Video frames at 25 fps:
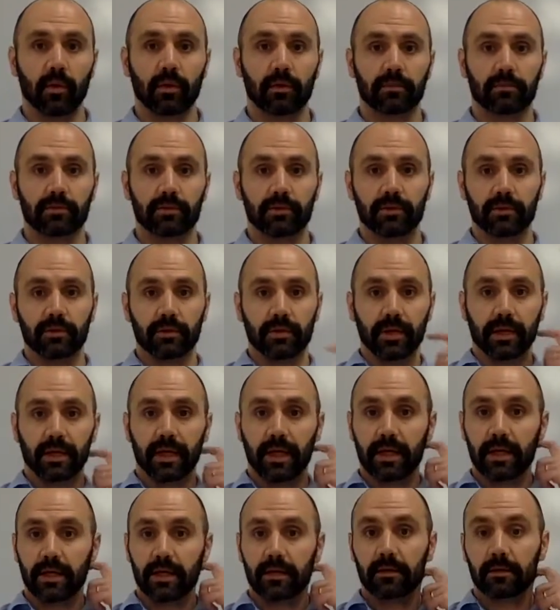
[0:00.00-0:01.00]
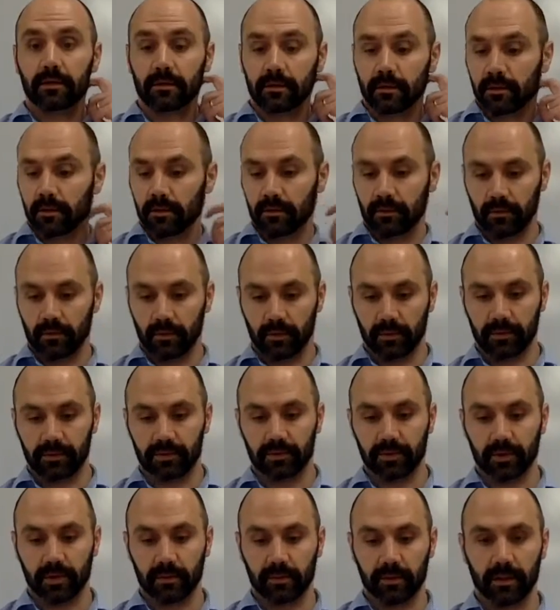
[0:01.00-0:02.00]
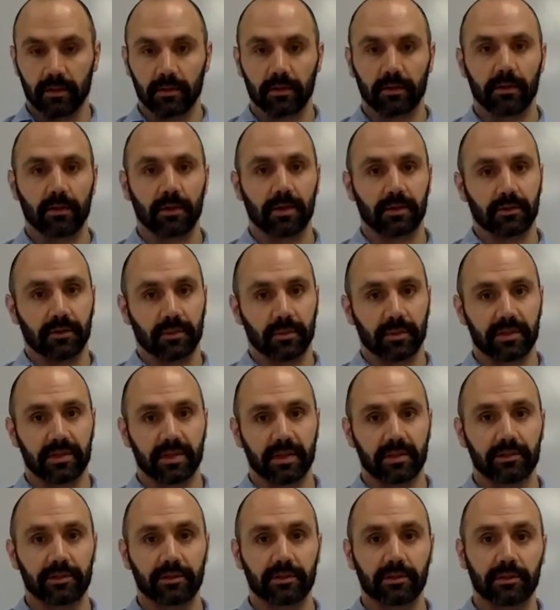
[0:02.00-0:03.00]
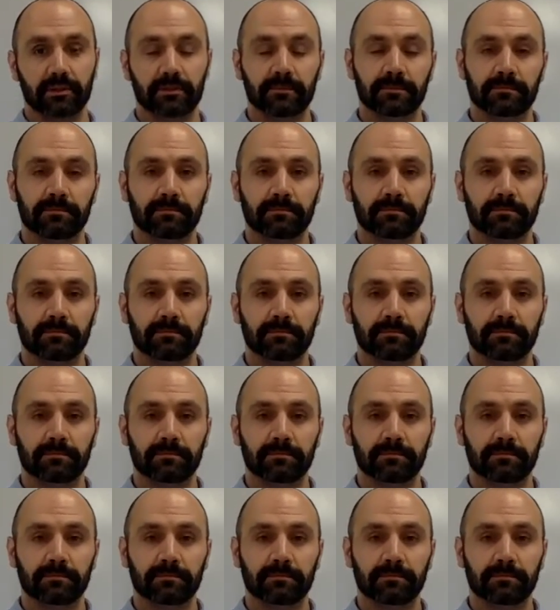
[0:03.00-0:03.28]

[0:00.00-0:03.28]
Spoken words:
welcome to Unit 8. We're going to be talking about electric potential,